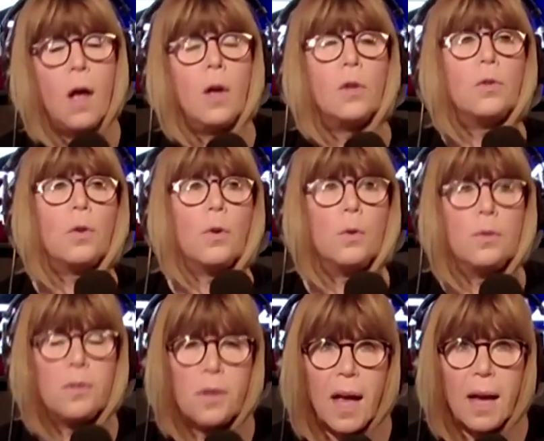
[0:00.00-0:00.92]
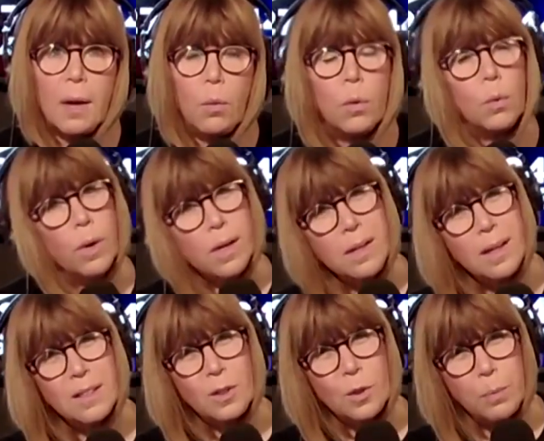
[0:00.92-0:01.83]
so you say, well, what are
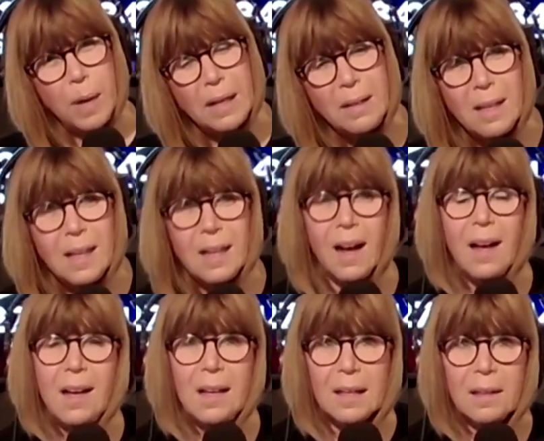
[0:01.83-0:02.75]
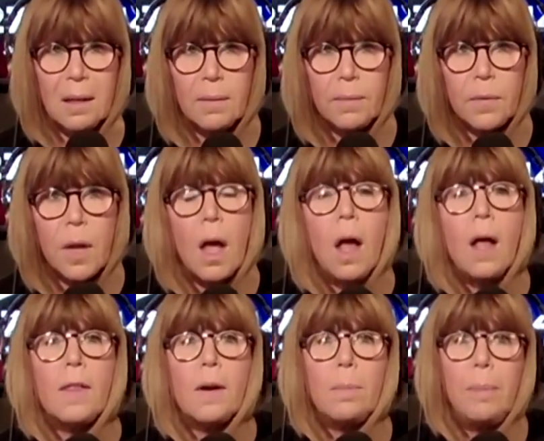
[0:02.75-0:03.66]
they spending it on?
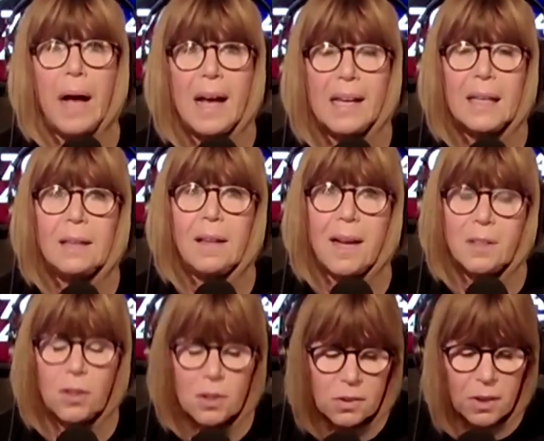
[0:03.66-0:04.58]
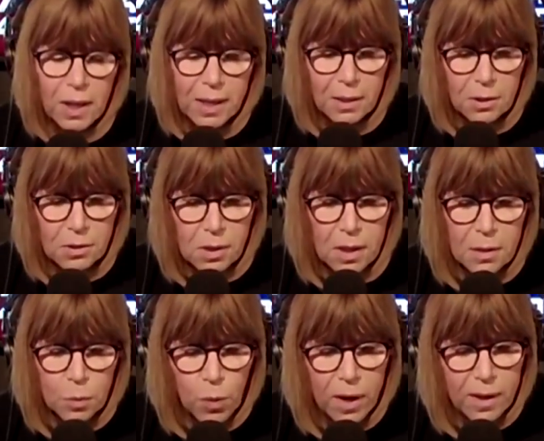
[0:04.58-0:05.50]
They're buying legislators
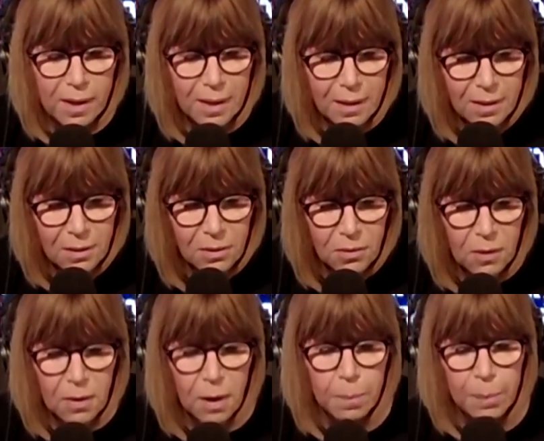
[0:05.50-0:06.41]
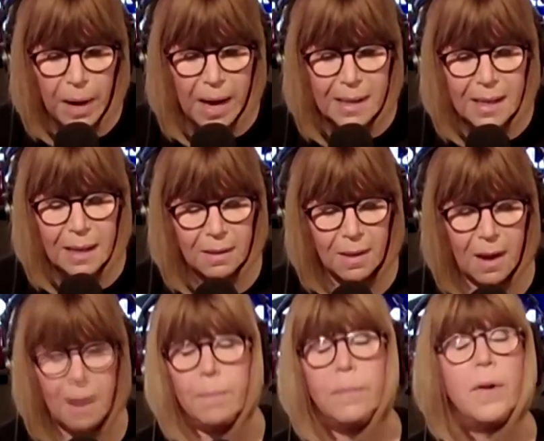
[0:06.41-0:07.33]
is what it is. They're buying
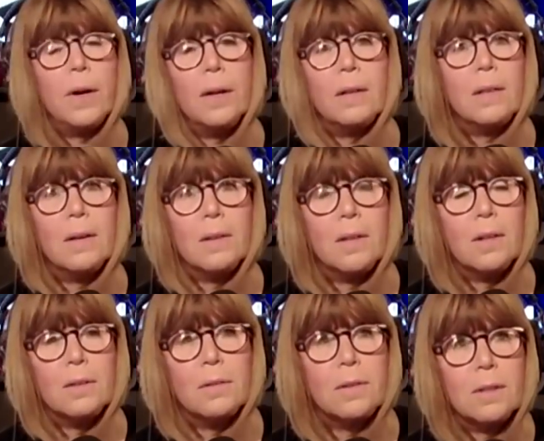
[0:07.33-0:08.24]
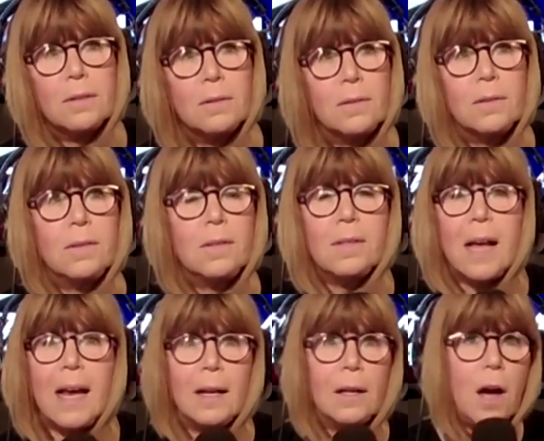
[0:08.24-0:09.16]
them. They're
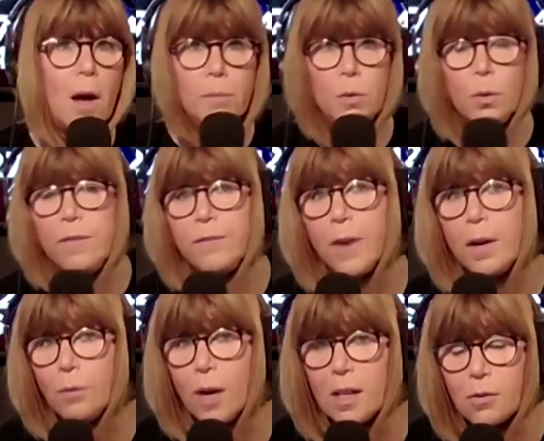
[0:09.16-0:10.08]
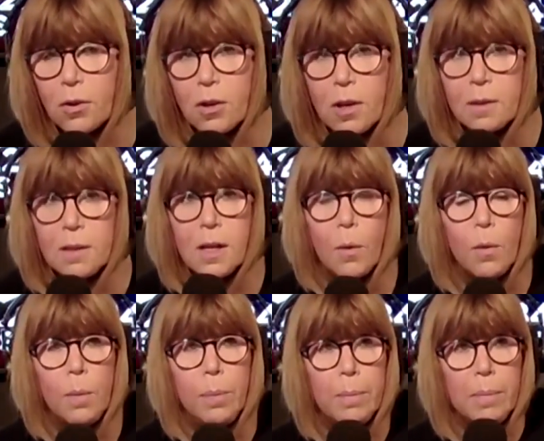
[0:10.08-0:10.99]
saying, come to a fundraiser and, you know,
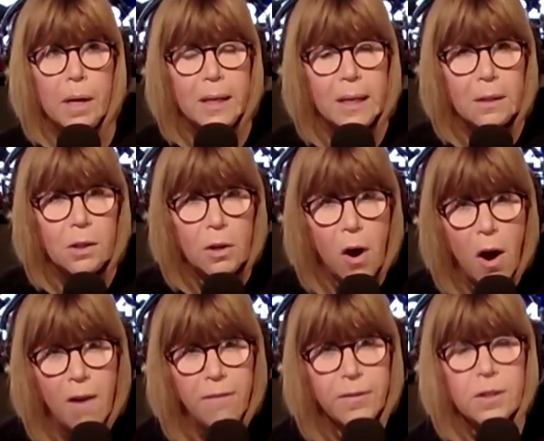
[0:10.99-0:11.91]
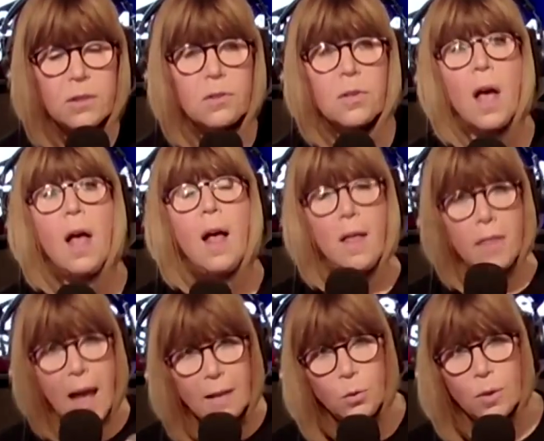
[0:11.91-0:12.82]
we'll put money in your coffers.
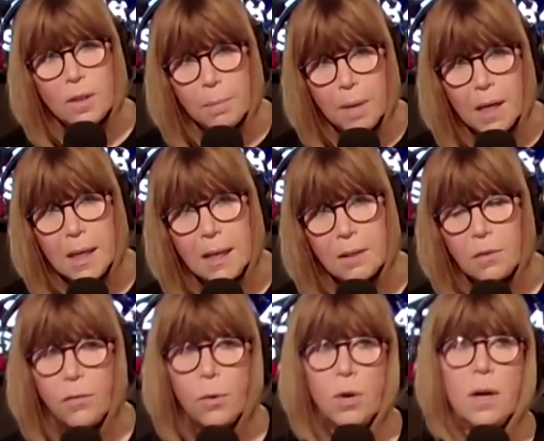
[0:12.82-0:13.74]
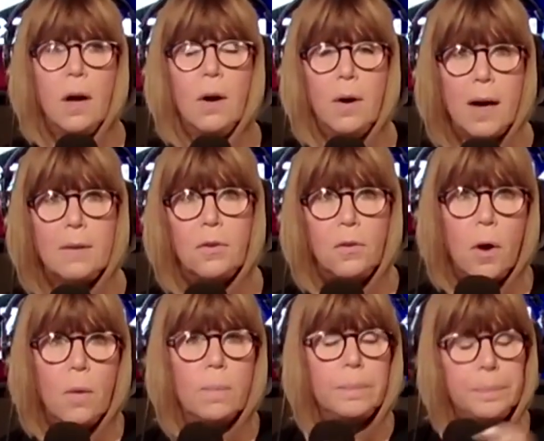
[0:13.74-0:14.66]
That's what the money is for. All right, so